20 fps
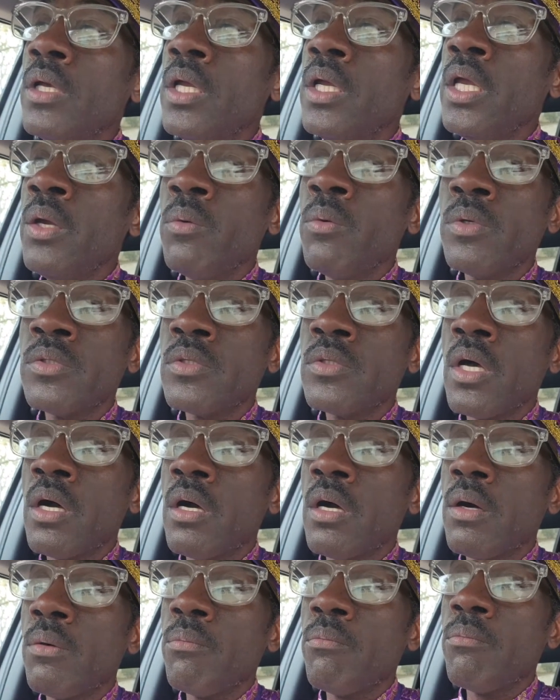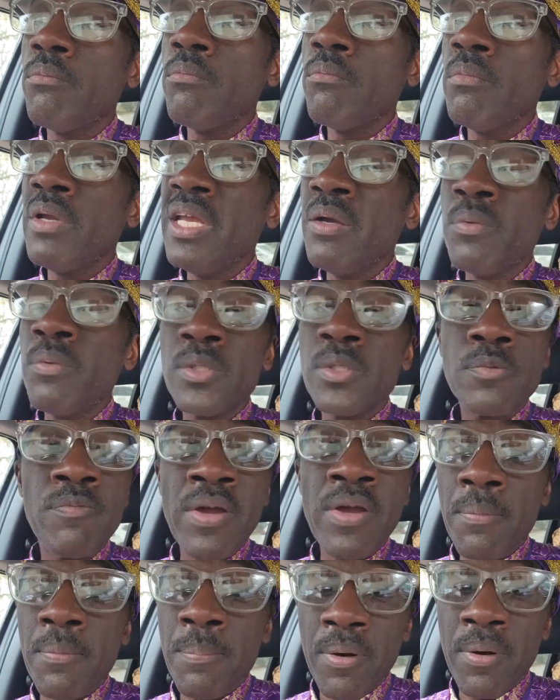It was
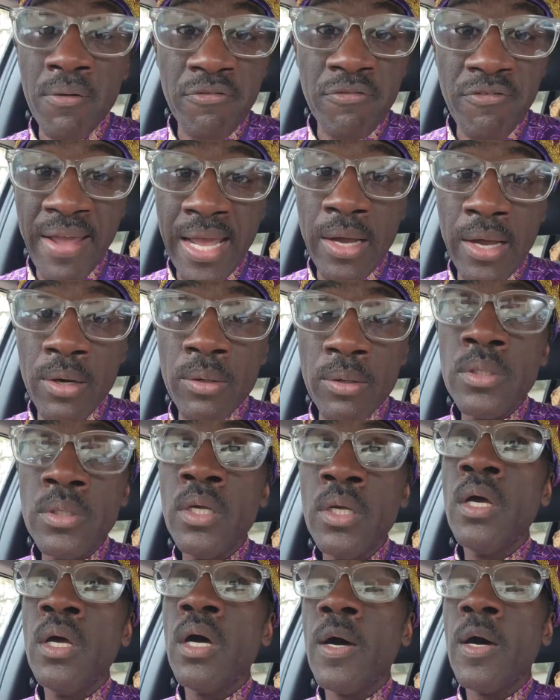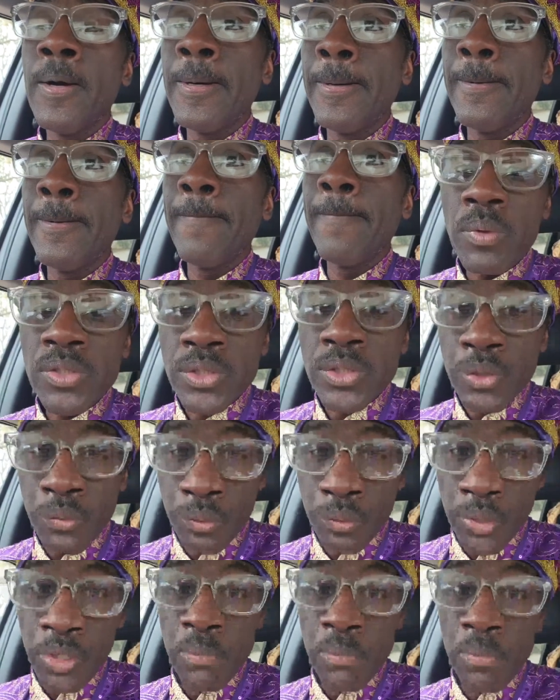very profound. Was a
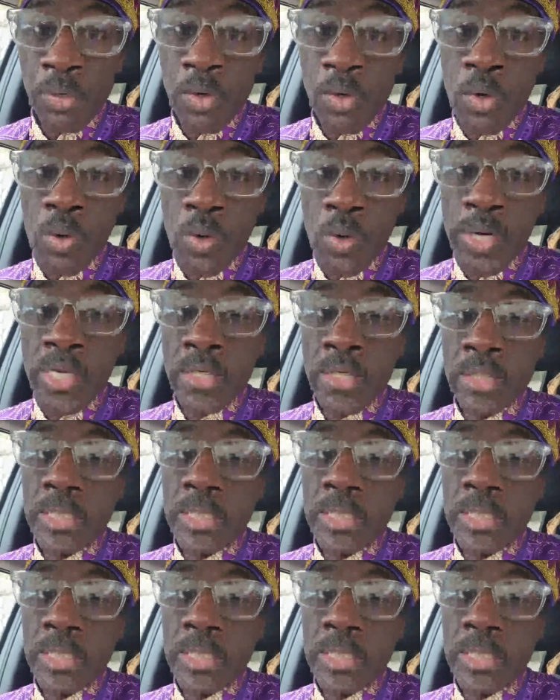real McCoy or